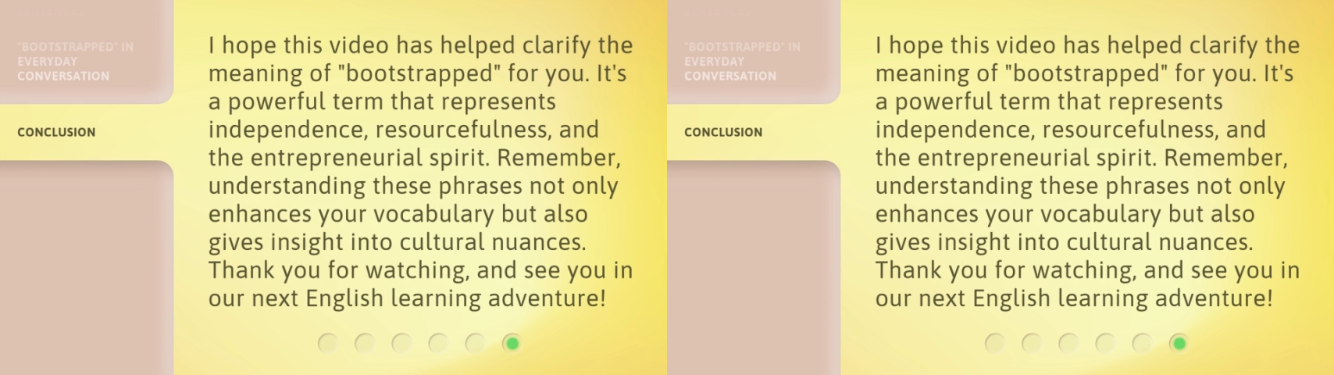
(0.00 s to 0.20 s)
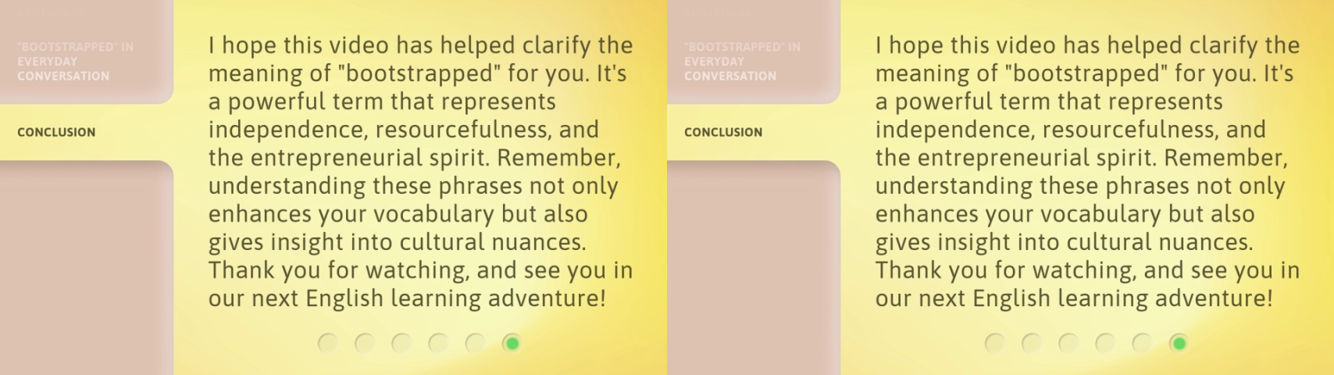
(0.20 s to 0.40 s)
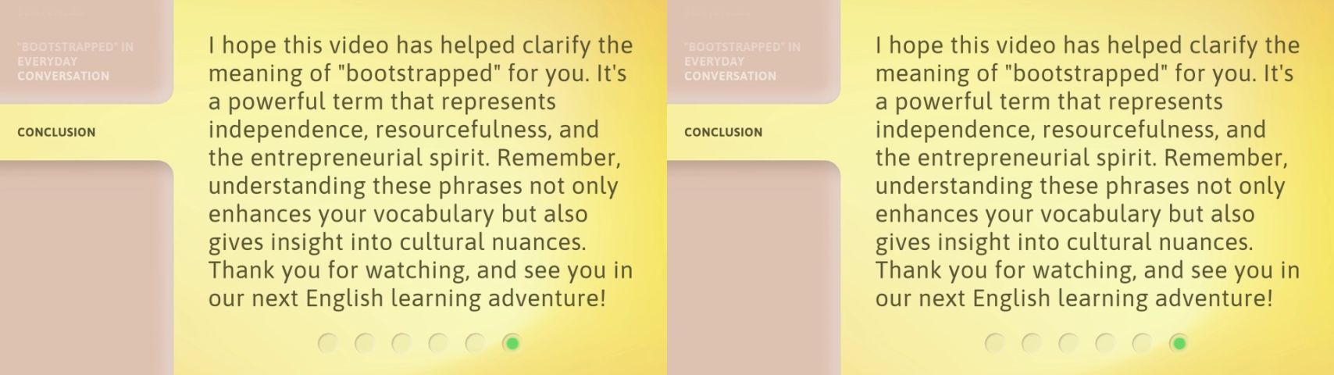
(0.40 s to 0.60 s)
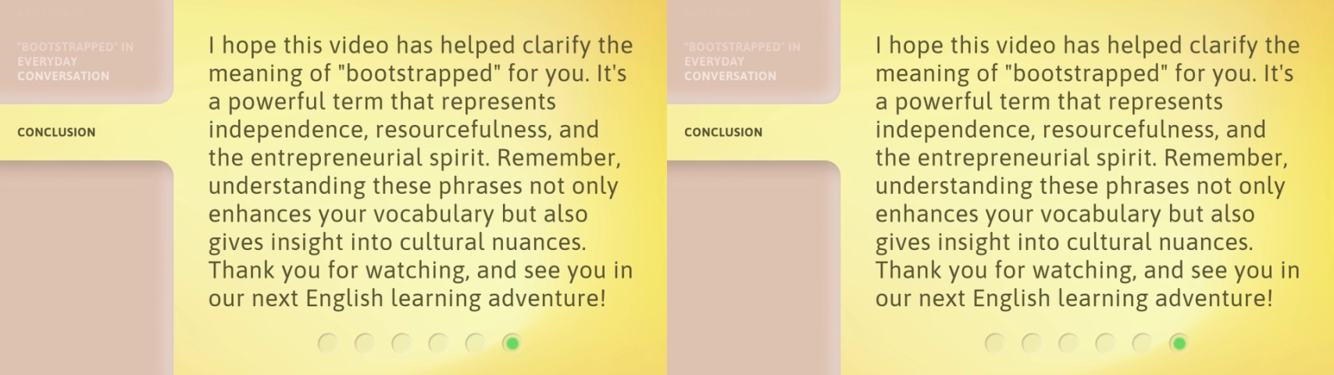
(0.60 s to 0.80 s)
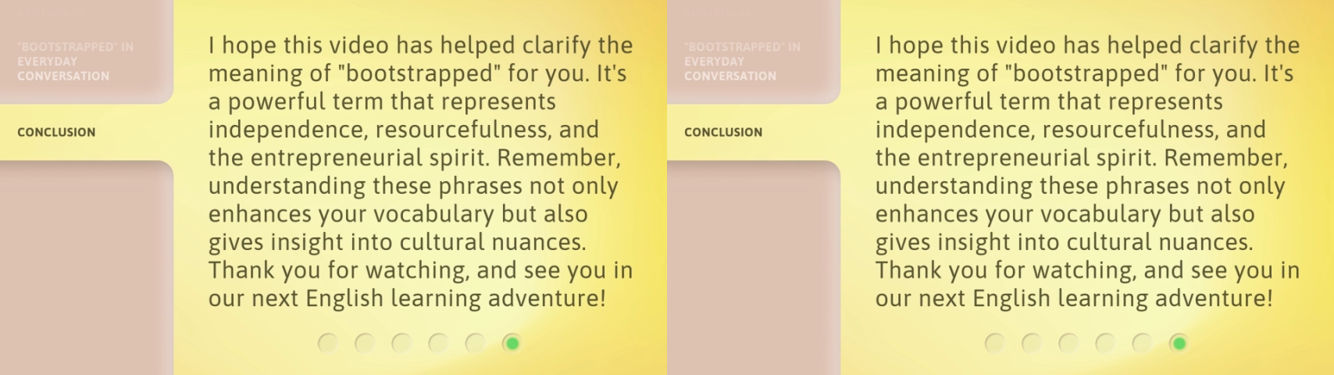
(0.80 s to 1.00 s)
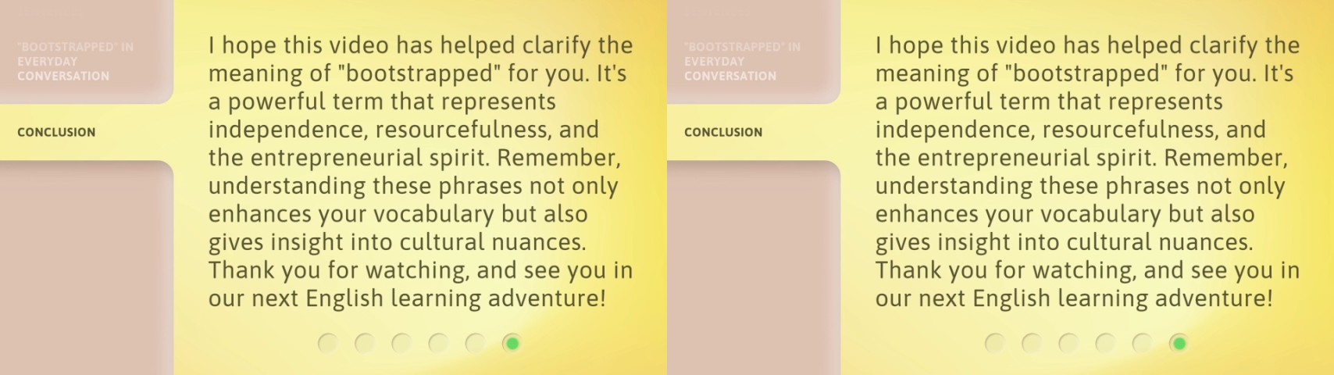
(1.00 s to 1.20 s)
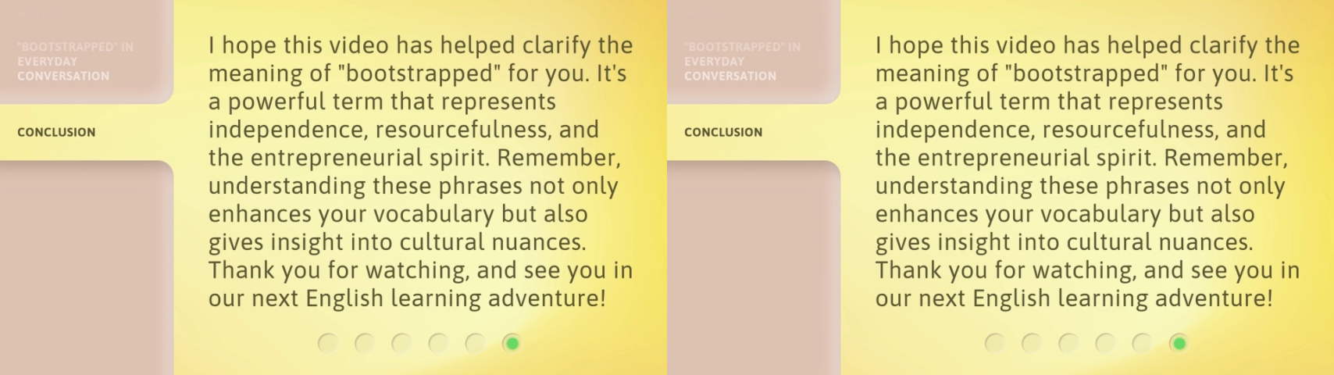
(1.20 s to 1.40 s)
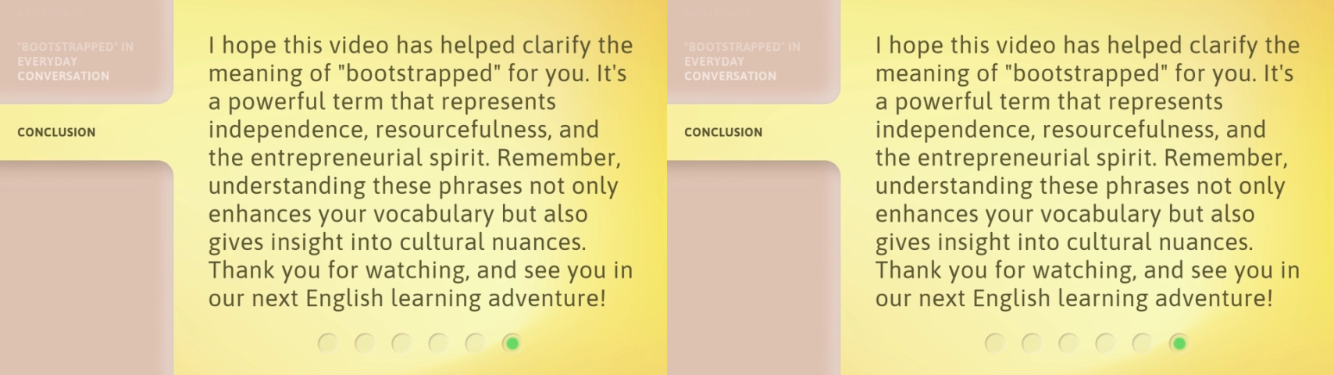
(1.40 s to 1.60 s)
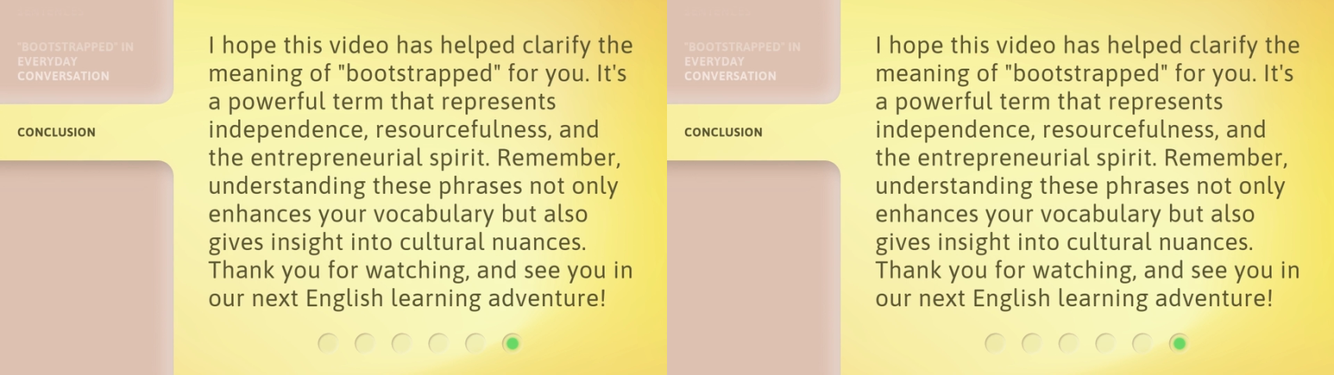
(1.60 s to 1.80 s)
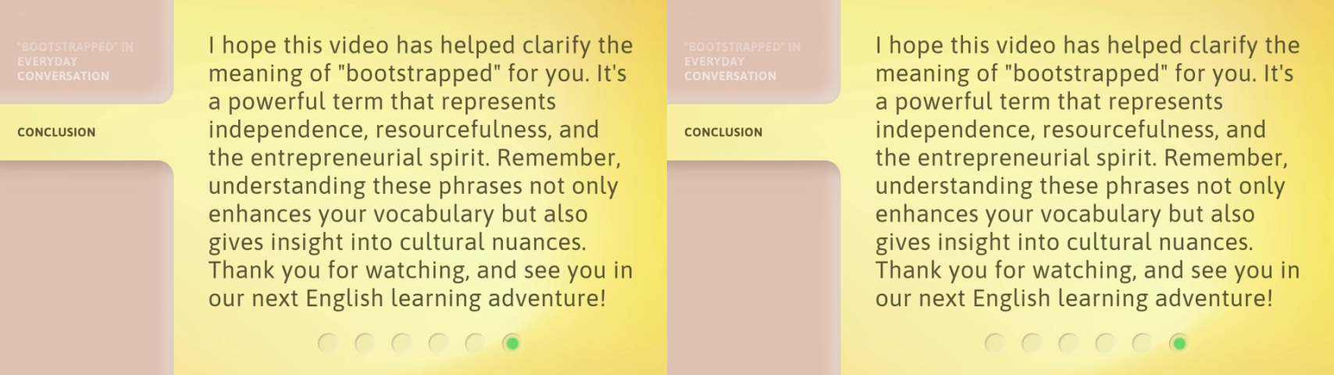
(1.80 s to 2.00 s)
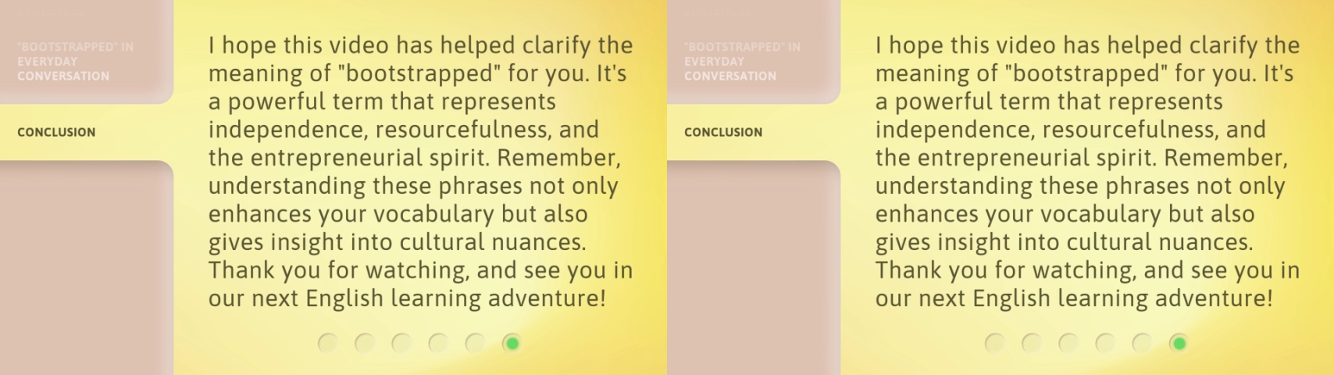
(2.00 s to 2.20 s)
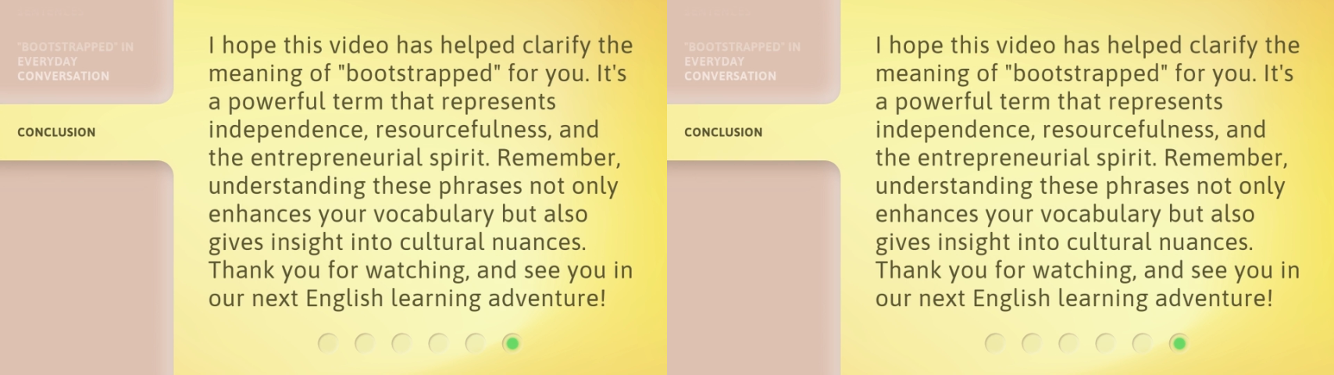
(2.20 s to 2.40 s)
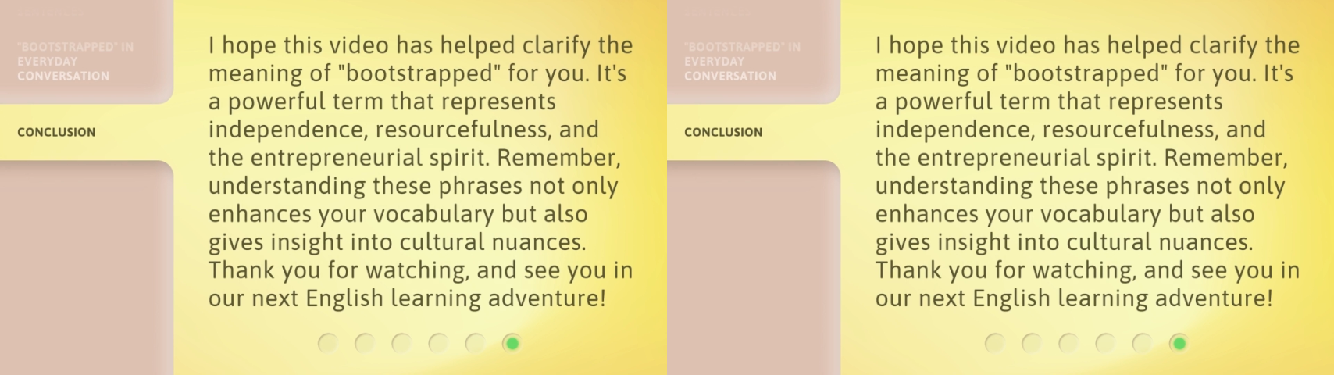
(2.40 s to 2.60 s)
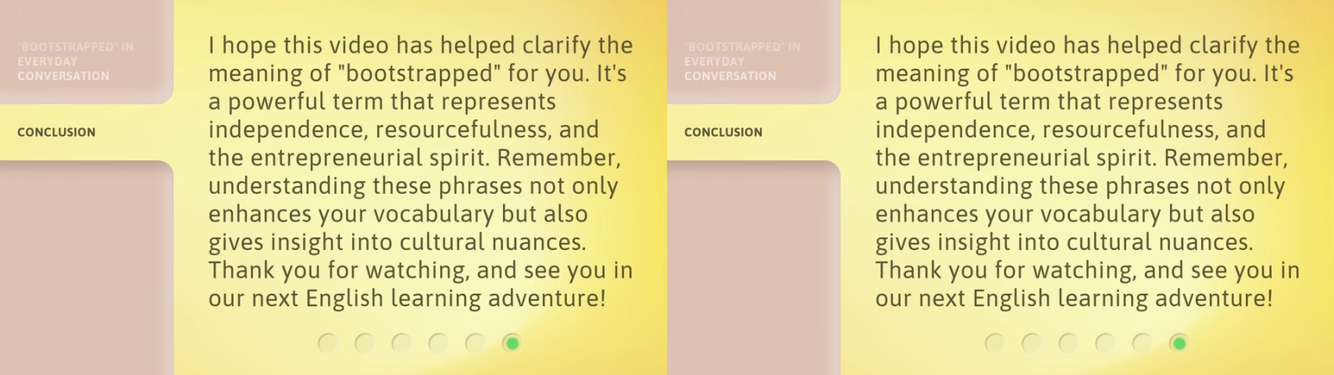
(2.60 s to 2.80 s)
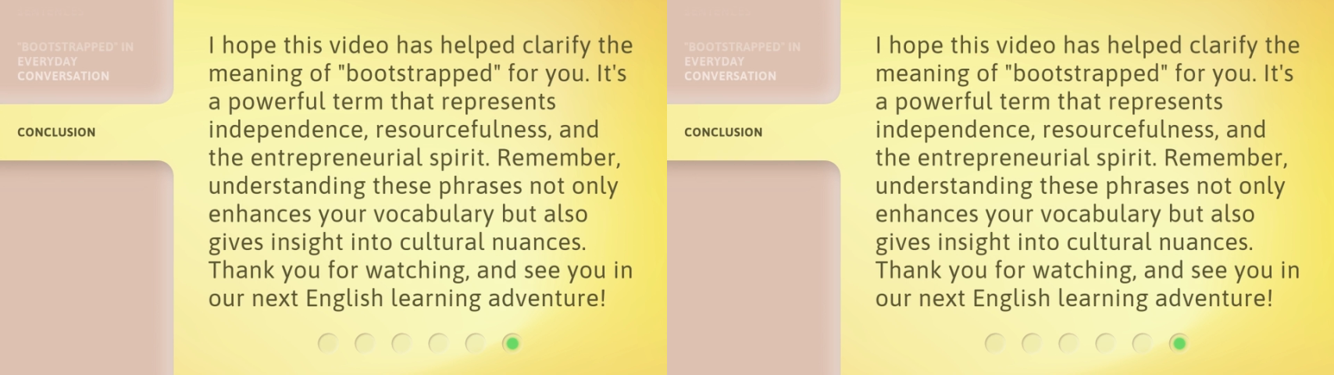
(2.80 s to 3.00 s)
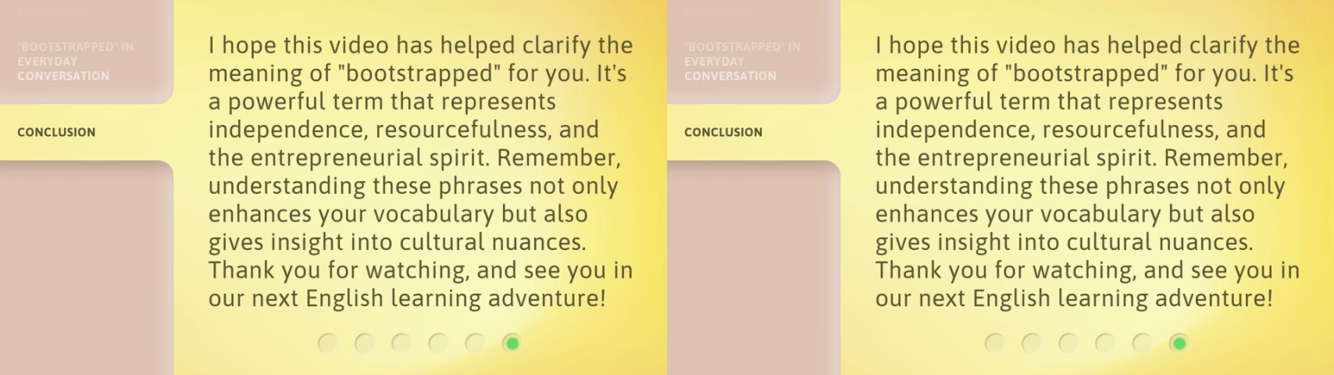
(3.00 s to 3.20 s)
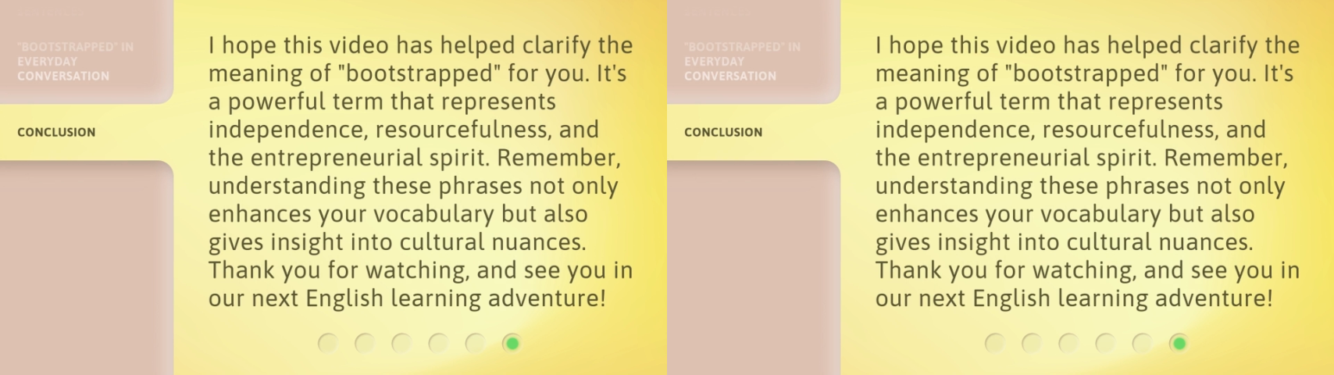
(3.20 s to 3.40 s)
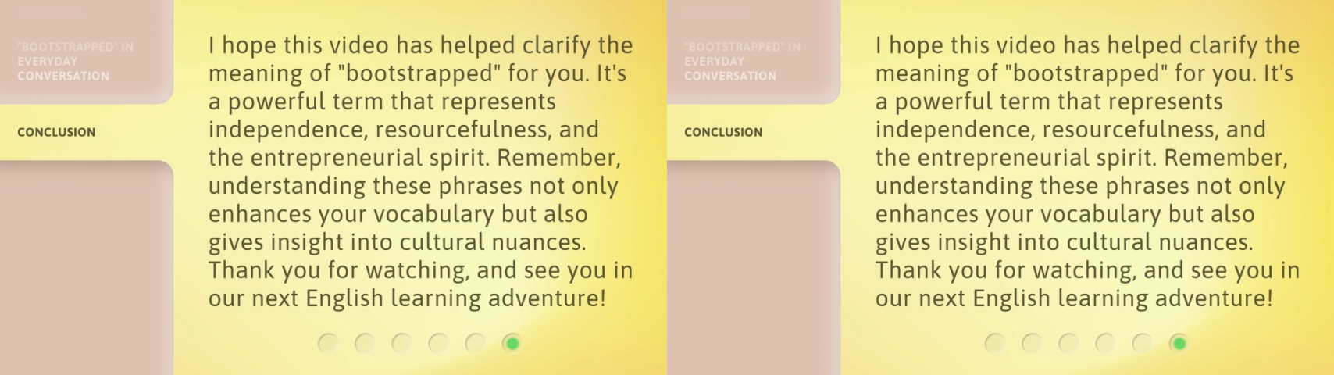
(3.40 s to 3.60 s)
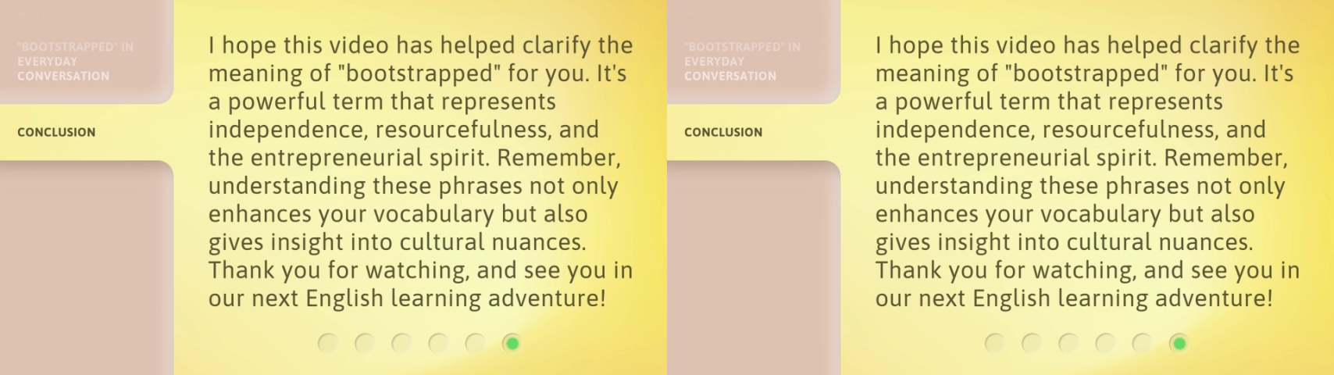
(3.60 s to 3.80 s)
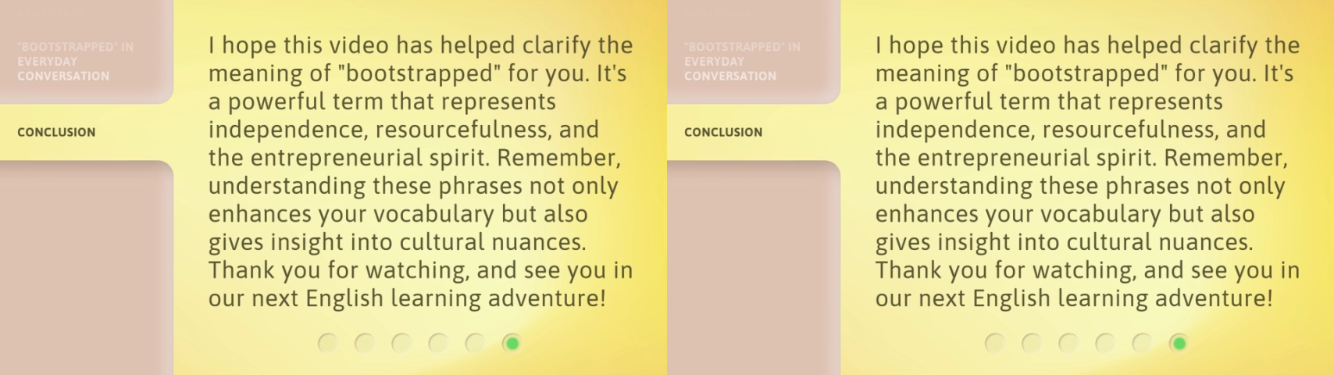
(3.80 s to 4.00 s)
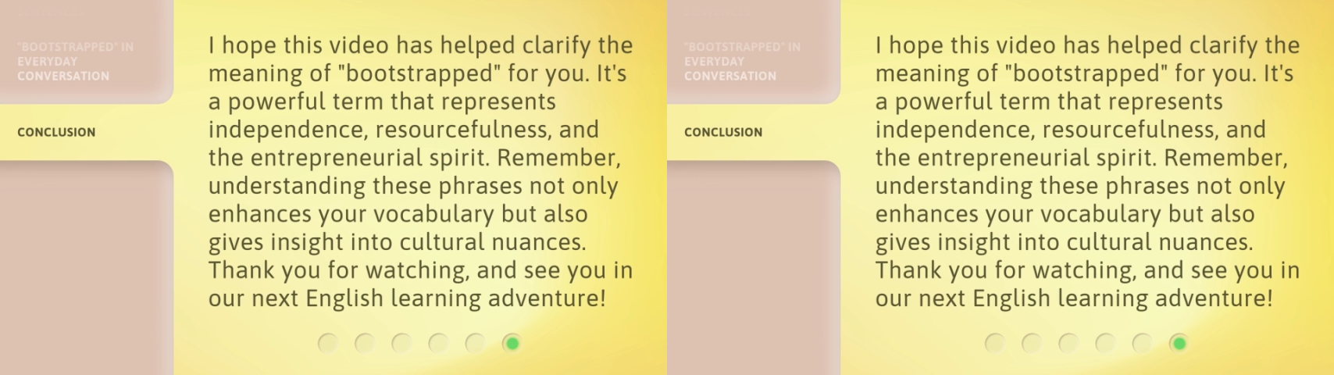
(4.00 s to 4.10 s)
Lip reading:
[unreadable: no face in view]